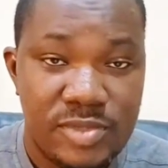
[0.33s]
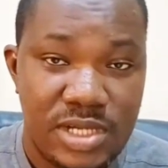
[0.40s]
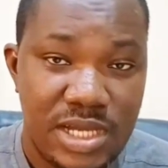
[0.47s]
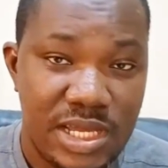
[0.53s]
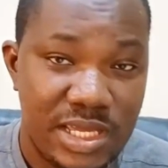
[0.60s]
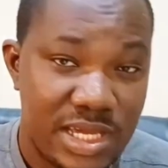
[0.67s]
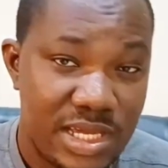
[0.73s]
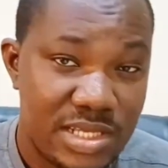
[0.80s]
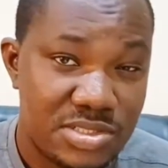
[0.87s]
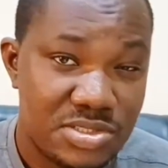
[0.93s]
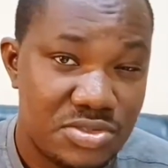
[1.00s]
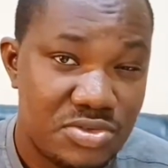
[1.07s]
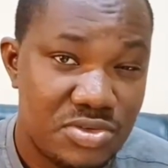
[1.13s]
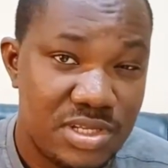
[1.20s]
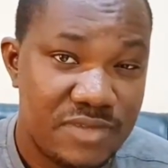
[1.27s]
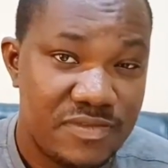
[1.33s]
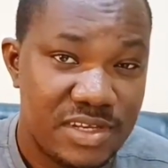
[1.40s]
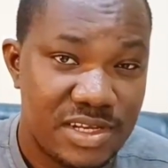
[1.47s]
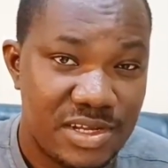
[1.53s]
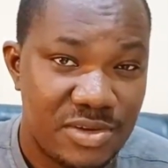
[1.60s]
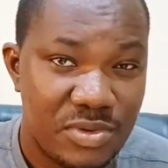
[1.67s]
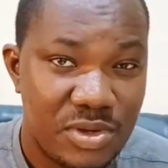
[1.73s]
Hi guys, good evening
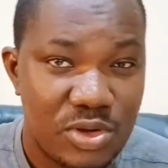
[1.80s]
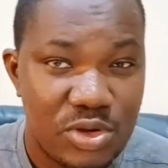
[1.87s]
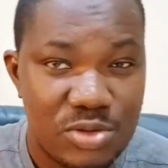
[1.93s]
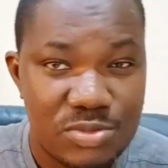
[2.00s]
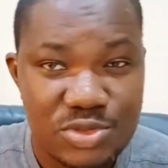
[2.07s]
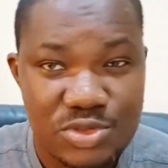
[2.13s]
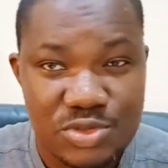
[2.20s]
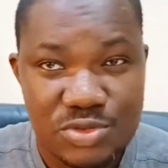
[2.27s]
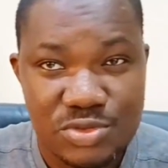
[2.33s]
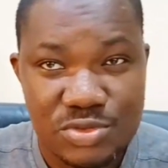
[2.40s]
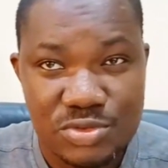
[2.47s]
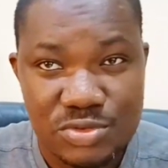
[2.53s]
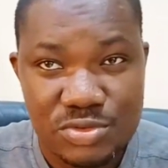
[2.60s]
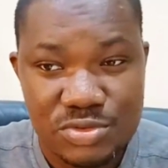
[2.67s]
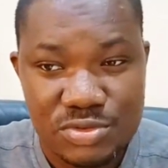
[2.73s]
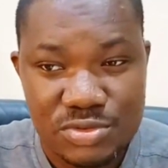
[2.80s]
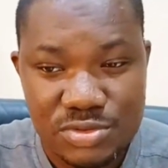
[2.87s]
and welcome to